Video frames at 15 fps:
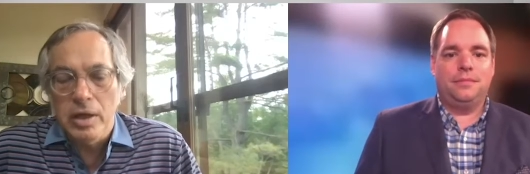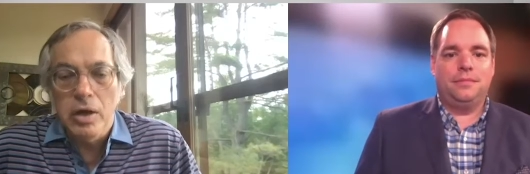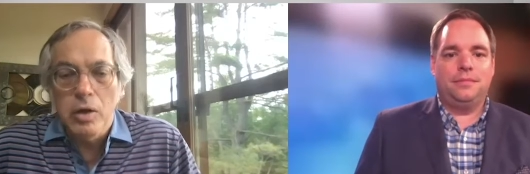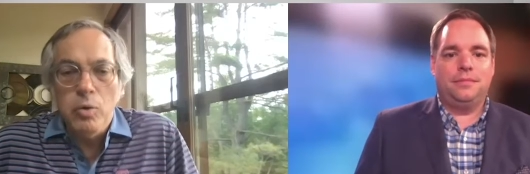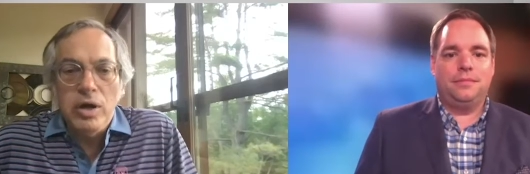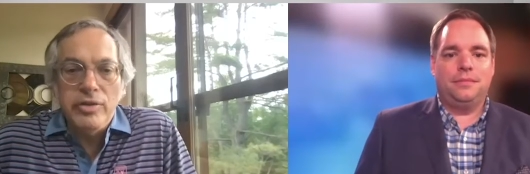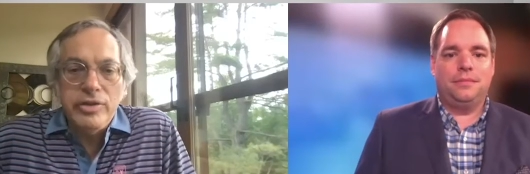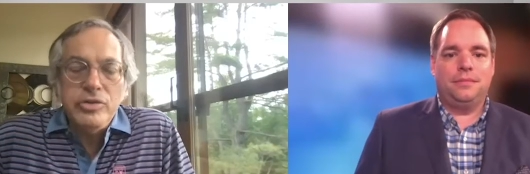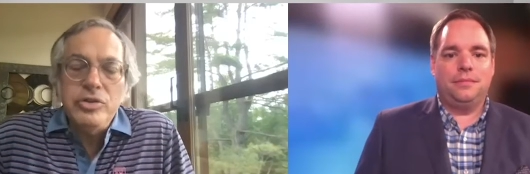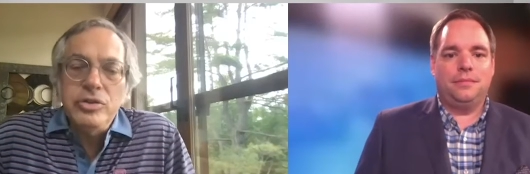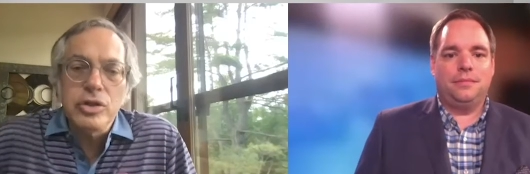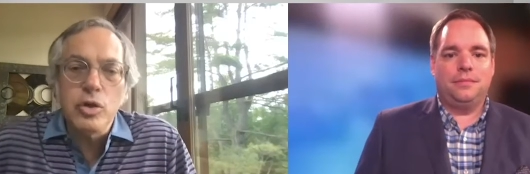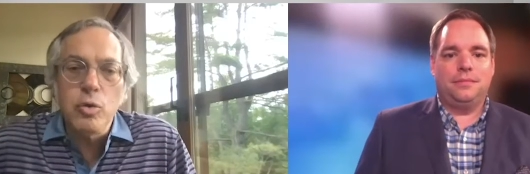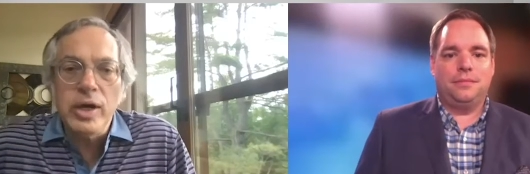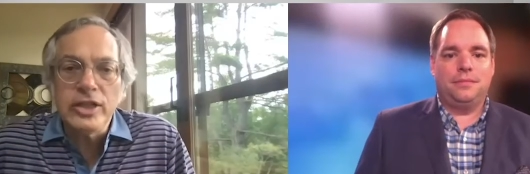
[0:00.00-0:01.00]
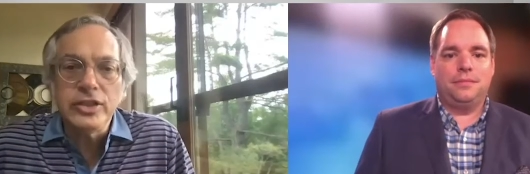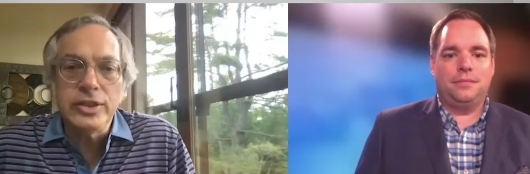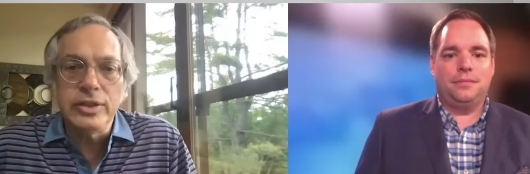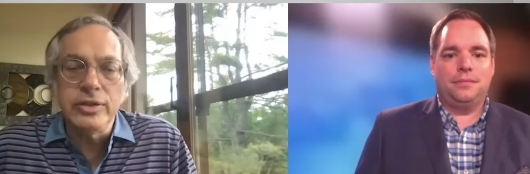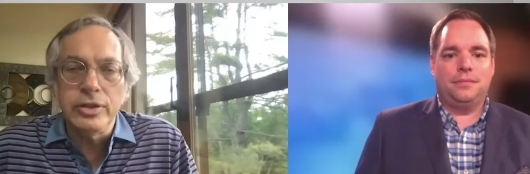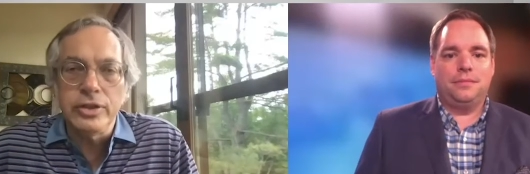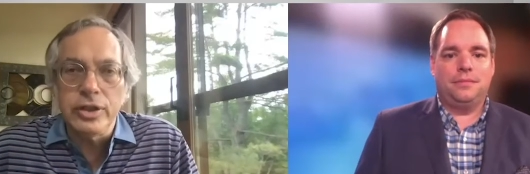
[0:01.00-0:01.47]
Speaker 1: Well, this is a question that
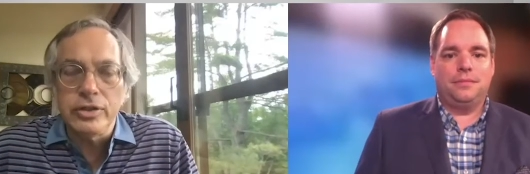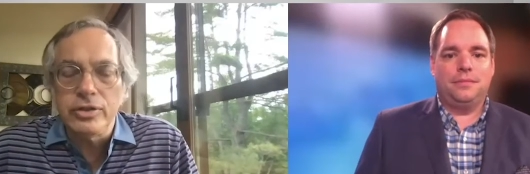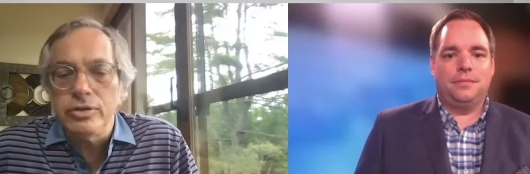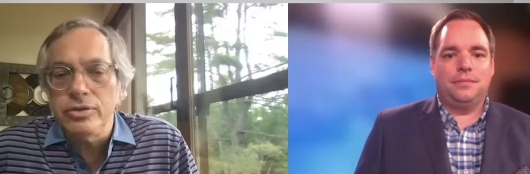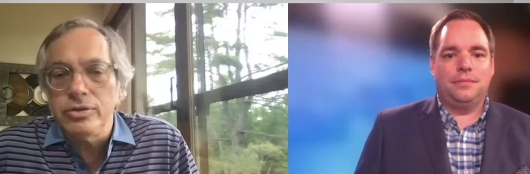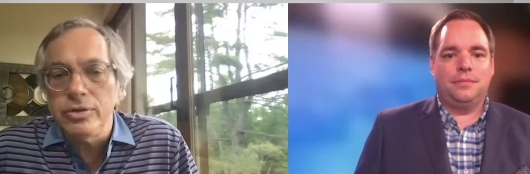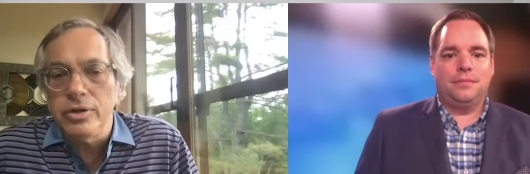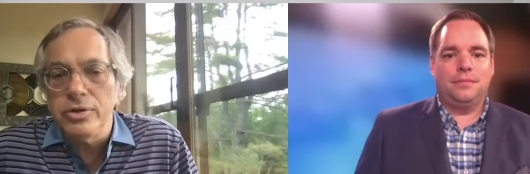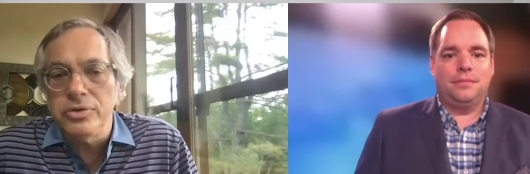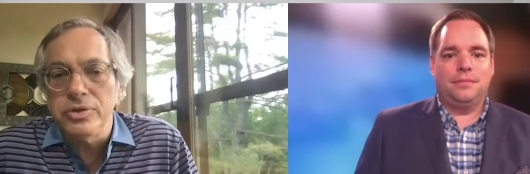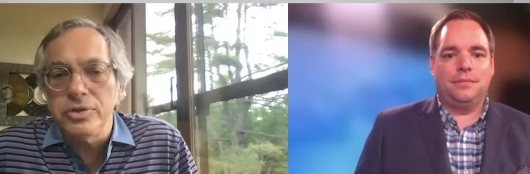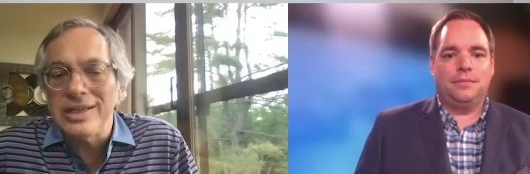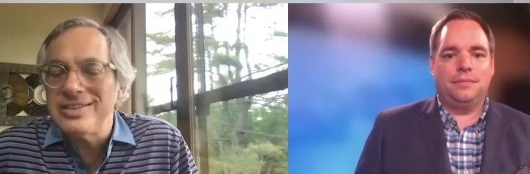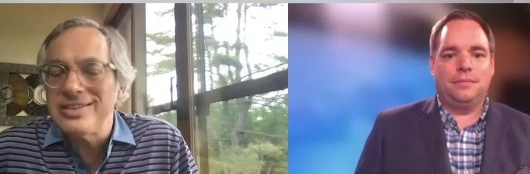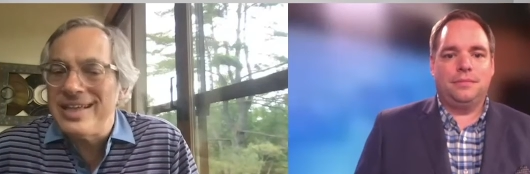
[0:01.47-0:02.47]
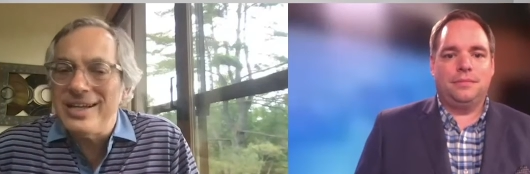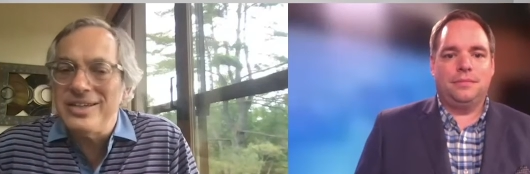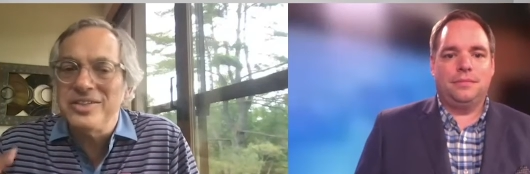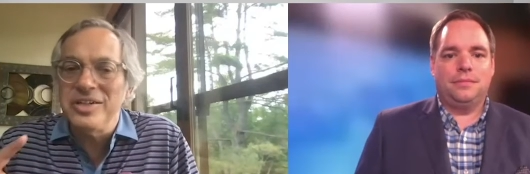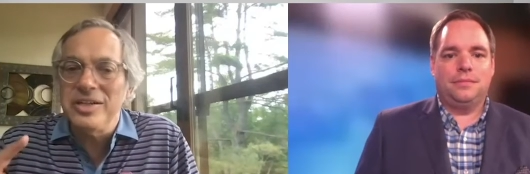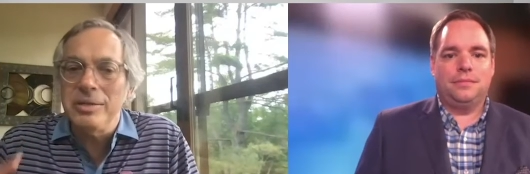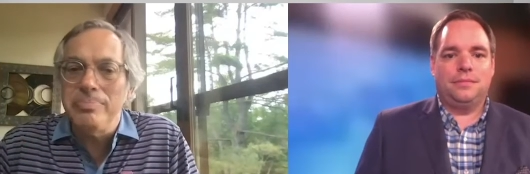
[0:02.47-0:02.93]
Justin is that that is going
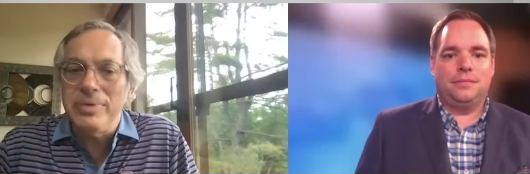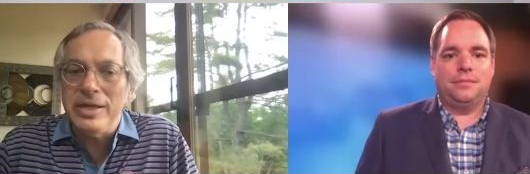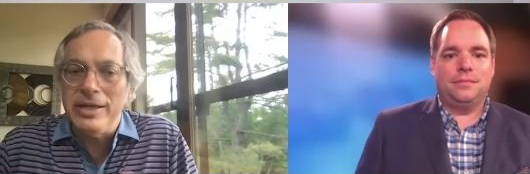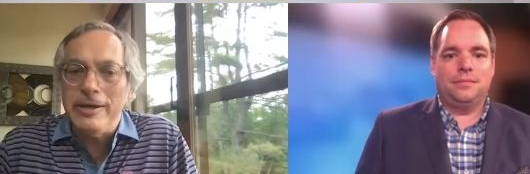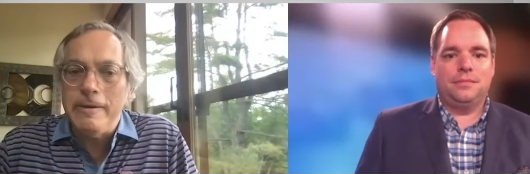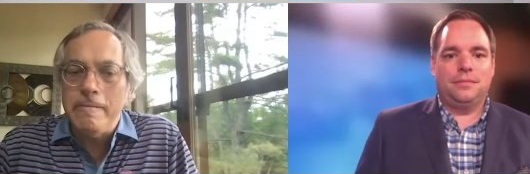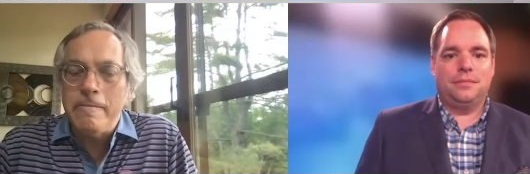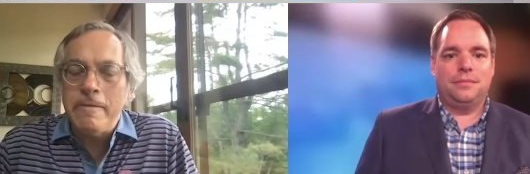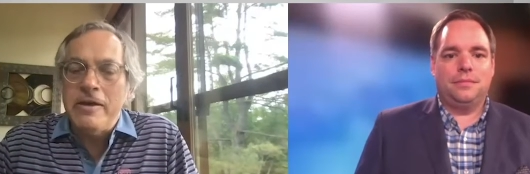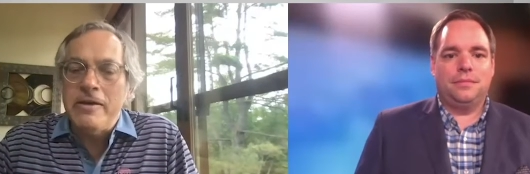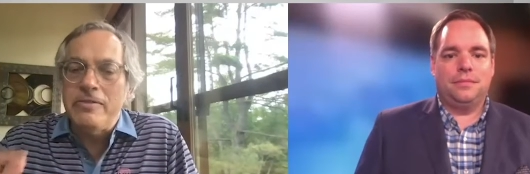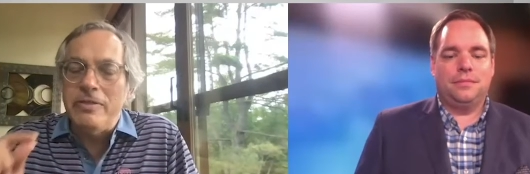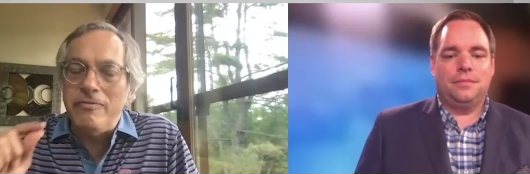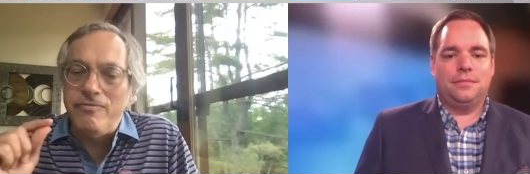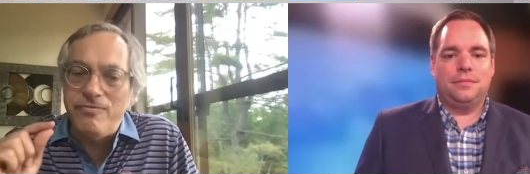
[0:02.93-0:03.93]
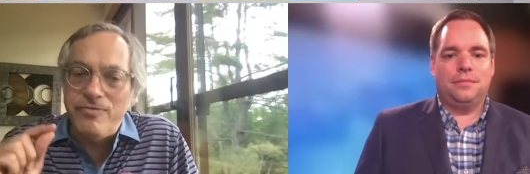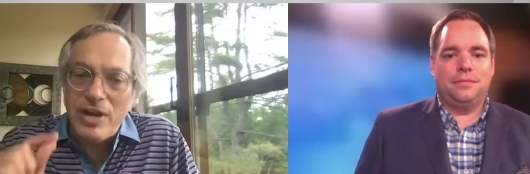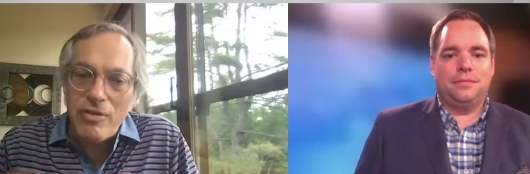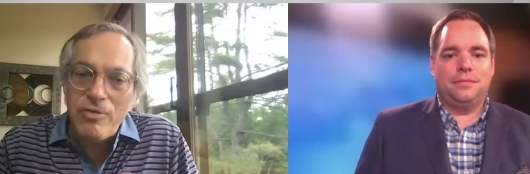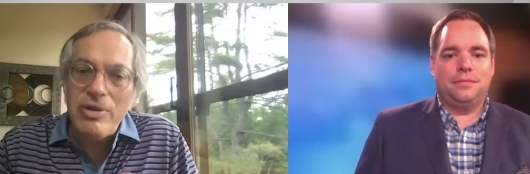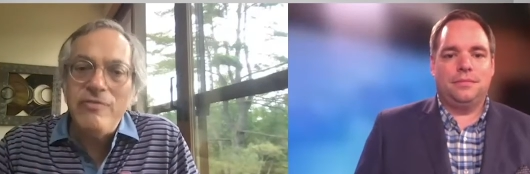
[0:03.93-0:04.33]
to be the very